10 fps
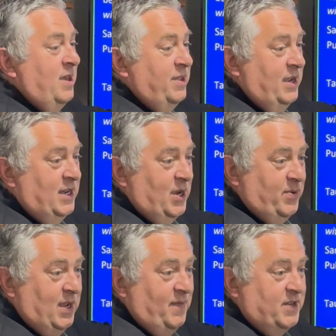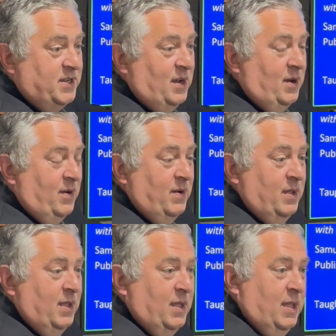the iniquity of us all.
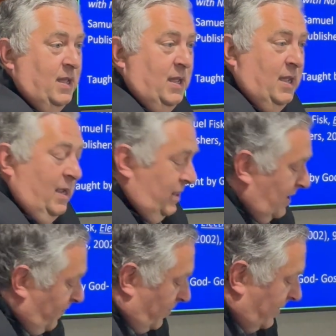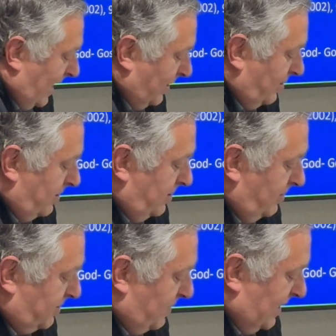And therefore, that good
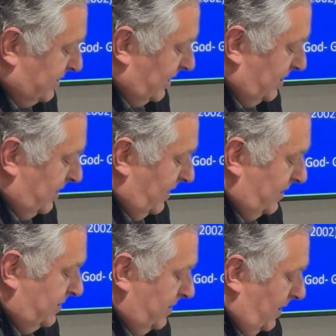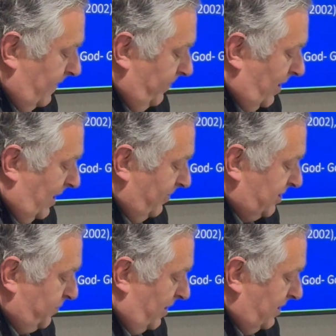news message is not
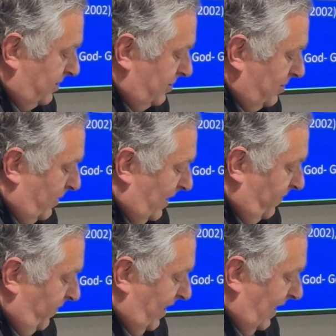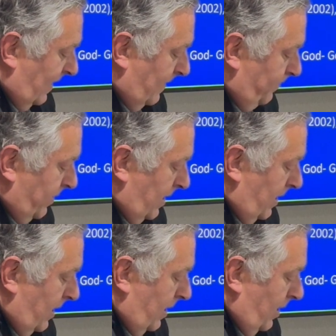responded to by faith.
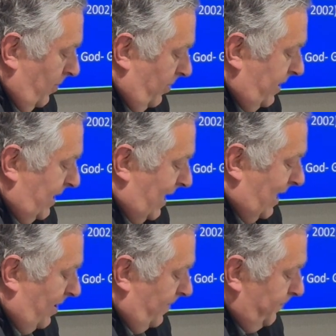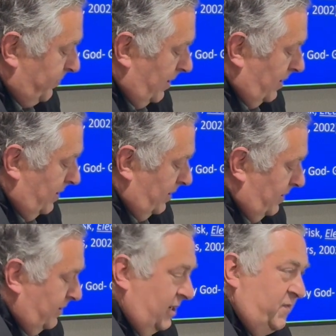Well, then how
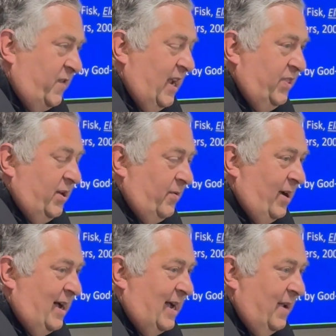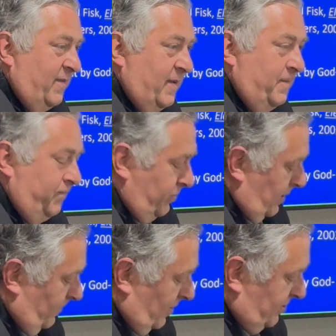does faith arrive?
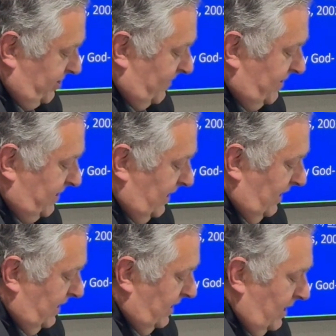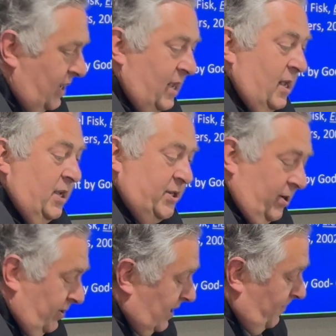Verse 17.
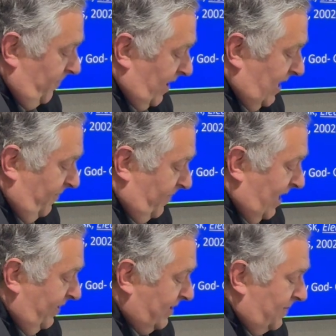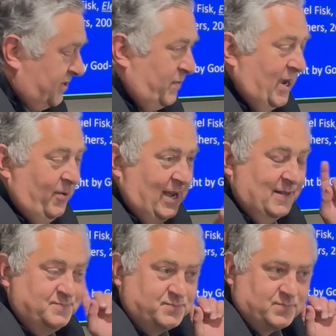So then, faith comes by what?